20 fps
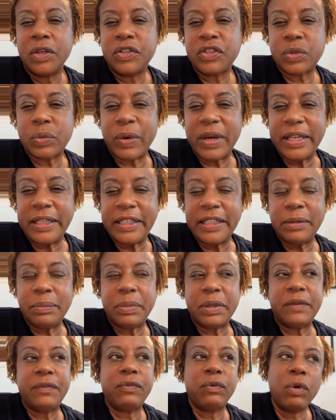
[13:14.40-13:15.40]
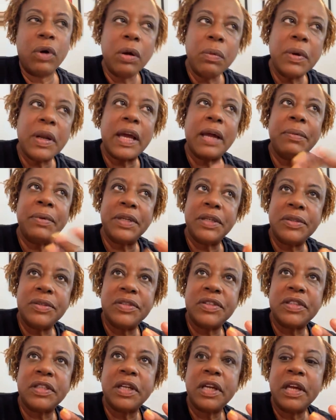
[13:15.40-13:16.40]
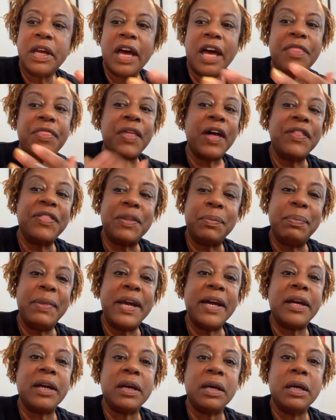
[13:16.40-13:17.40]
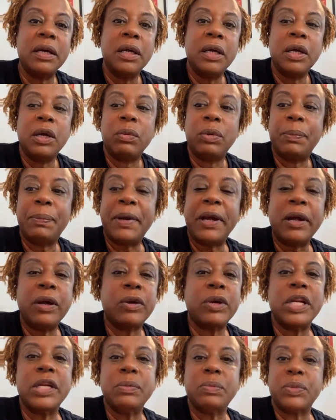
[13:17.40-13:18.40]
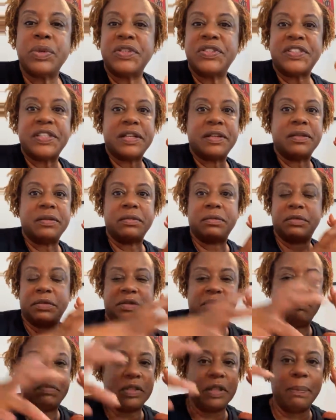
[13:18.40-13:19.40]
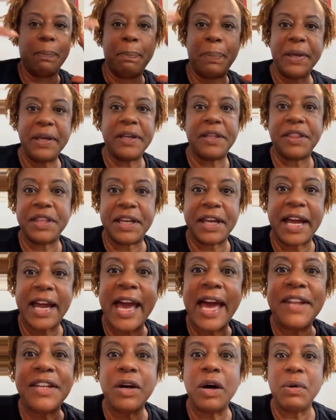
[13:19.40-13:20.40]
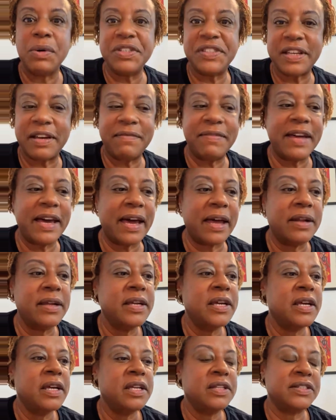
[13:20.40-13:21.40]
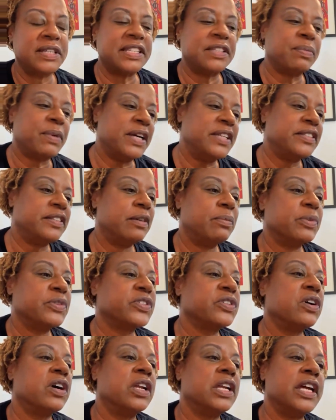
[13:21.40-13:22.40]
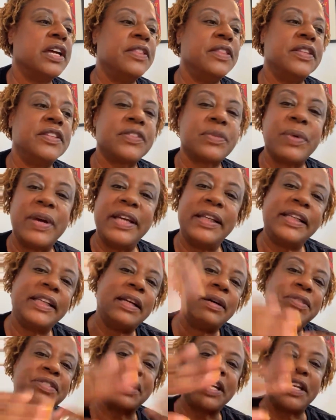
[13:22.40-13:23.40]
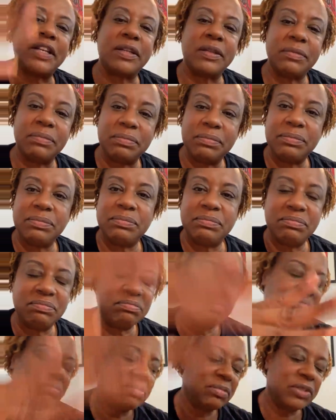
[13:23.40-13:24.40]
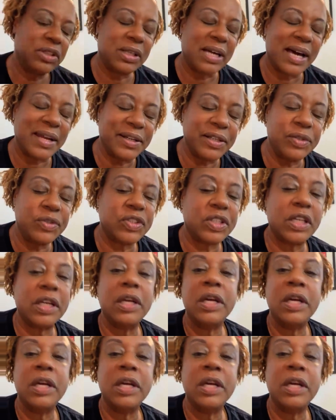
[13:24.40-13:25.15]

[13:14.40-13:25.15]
squalene before when I would use, I thought the Mega Repair Cream was the big thing. I had to always have that. So that's why it's almost gone. And the squalene, I was kind of using